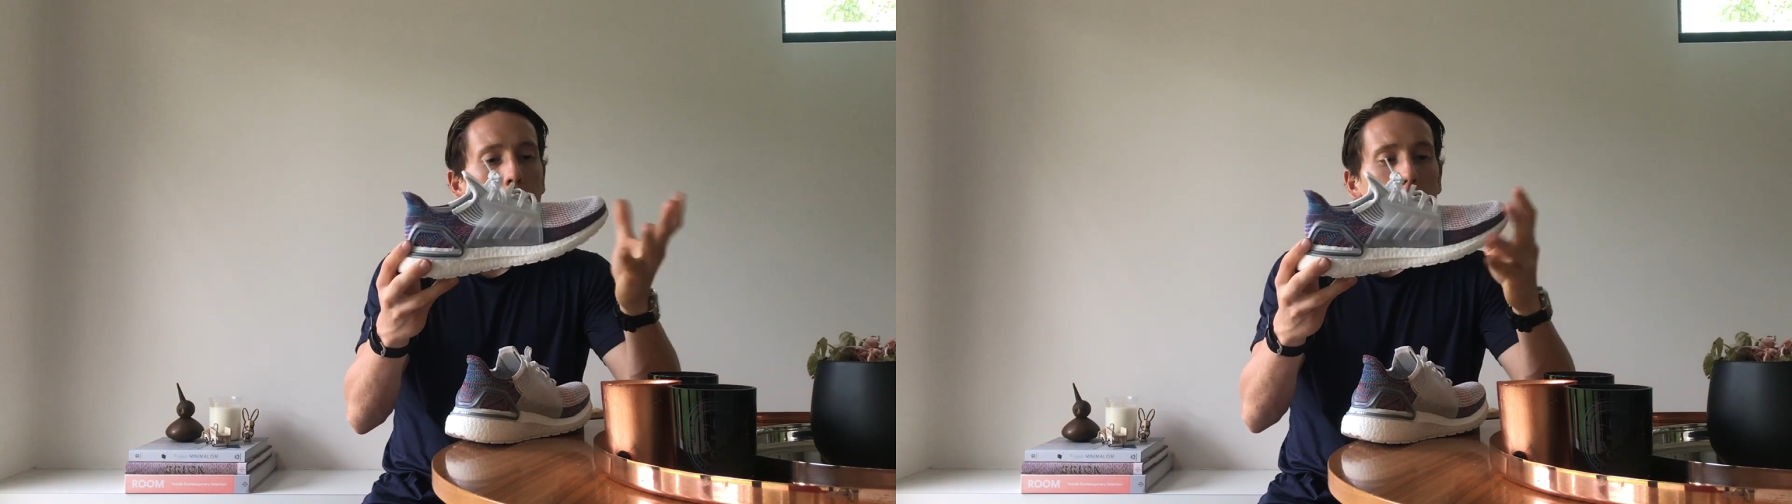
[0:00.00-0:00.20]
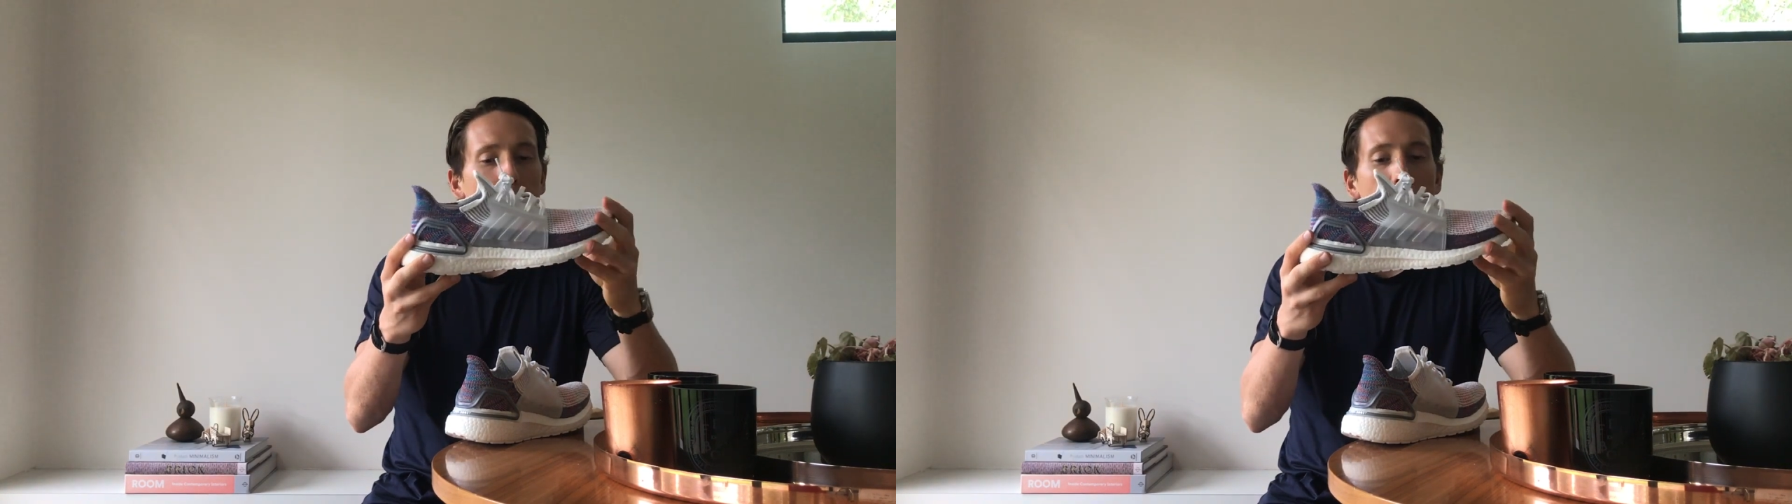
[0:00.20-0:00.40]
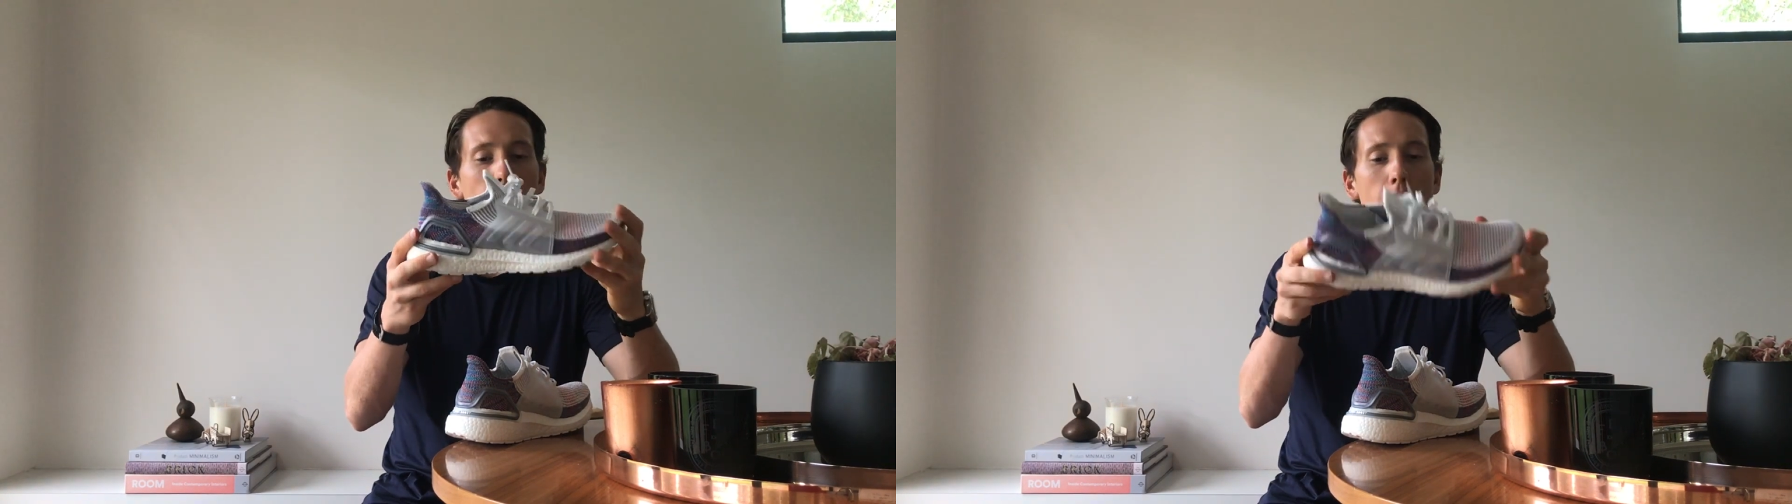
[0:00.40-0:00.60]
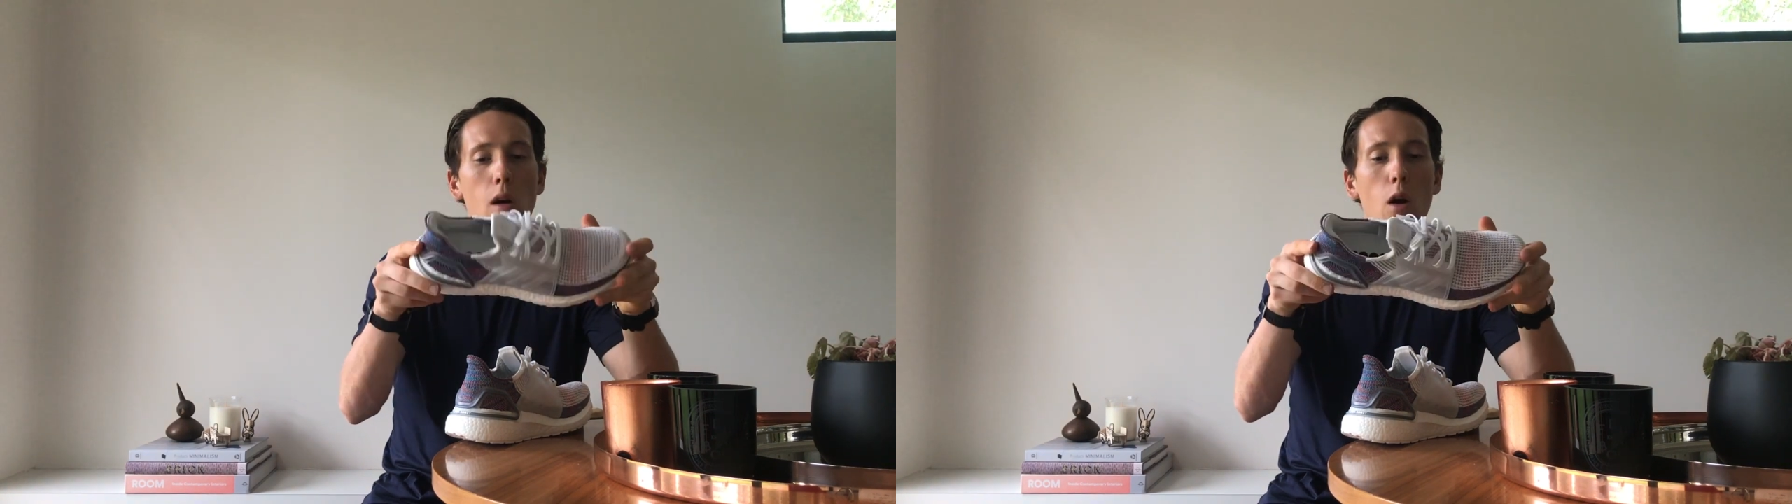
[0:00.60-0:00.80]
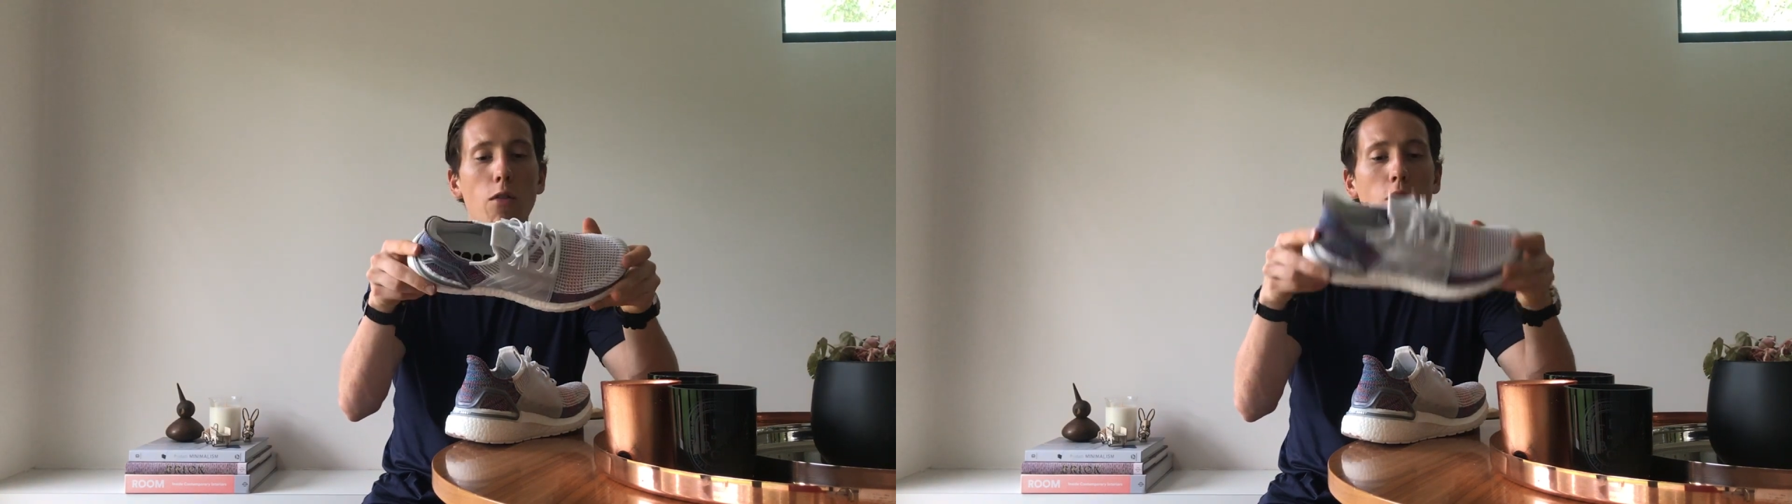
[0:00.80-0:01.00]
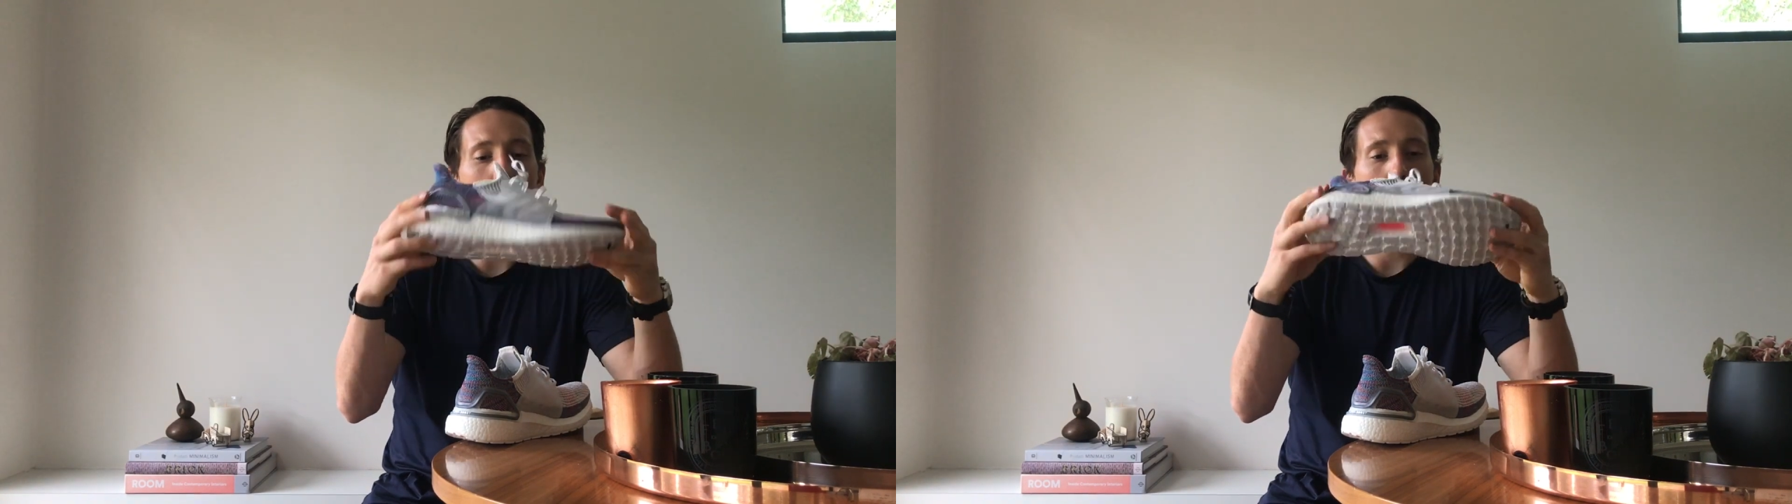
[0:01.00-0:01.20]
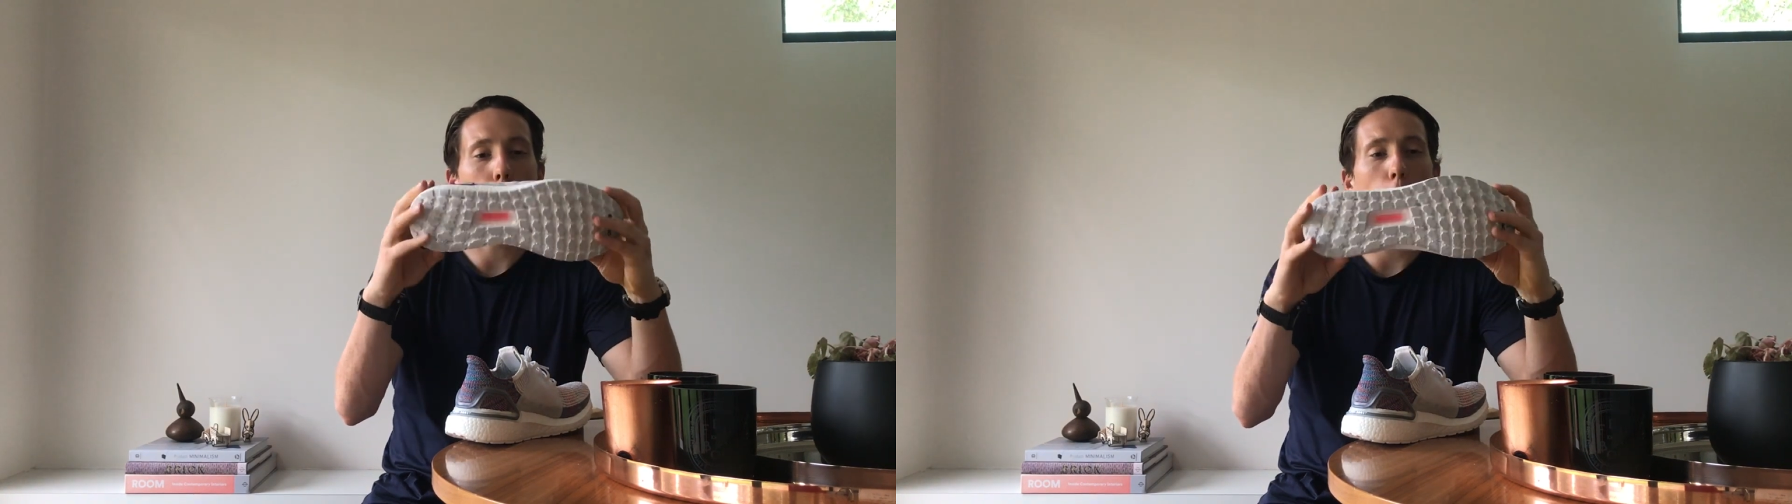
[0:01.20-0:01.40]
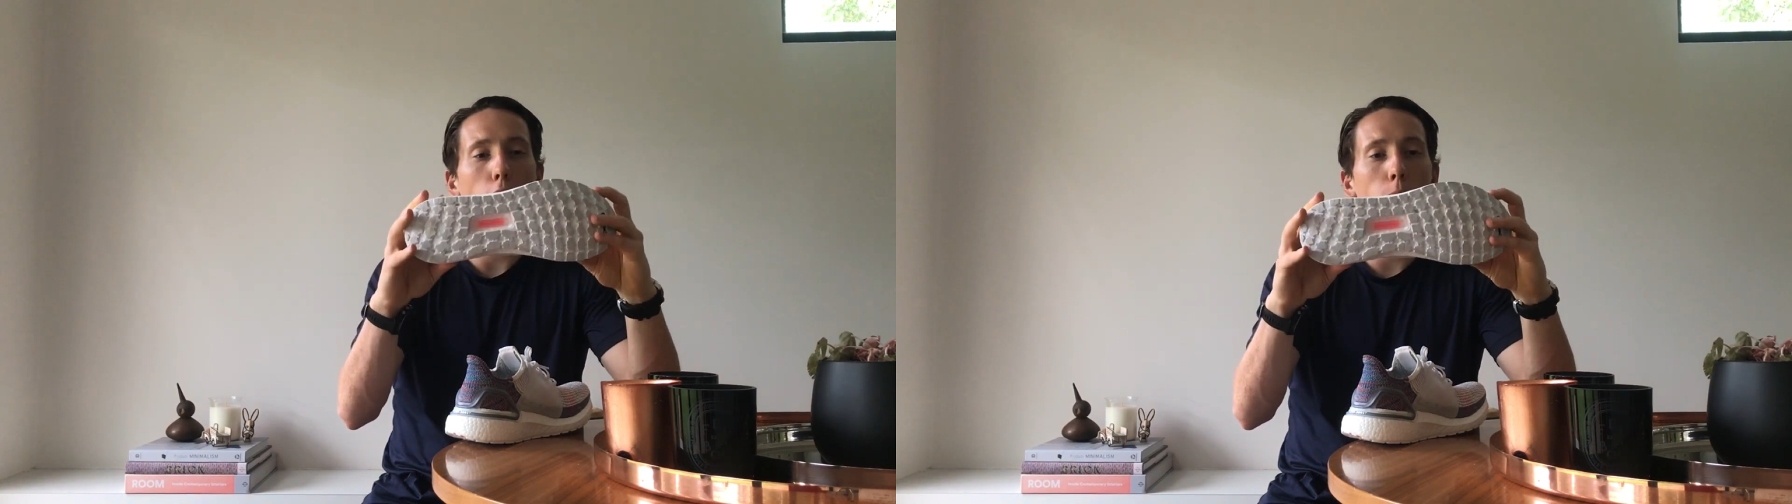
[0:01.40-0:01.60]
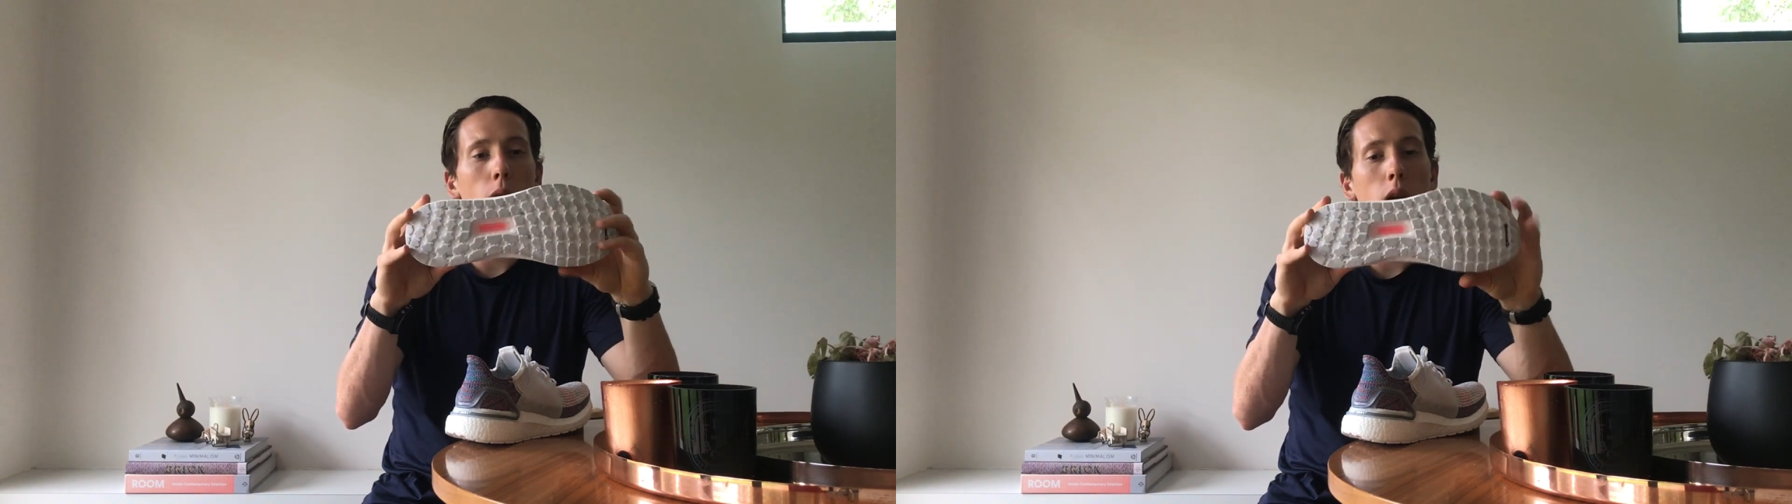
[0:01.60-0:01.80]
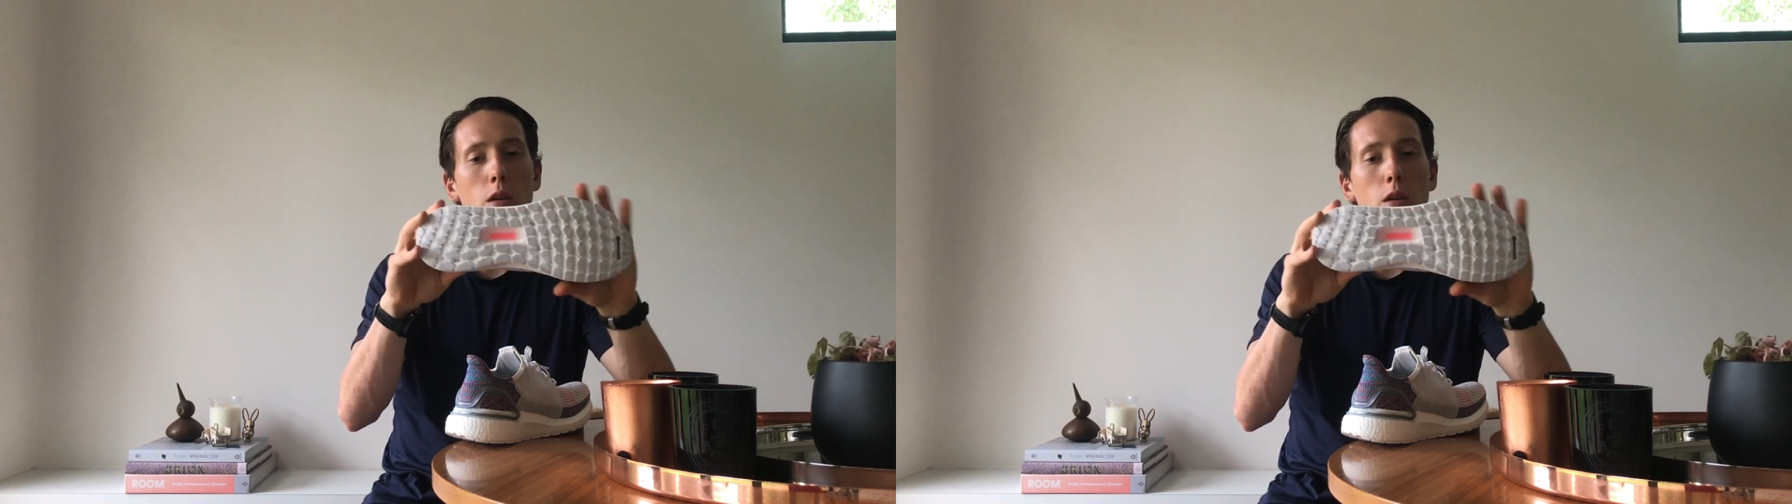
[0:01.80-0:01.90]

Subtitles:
yeah, obviously on the bottom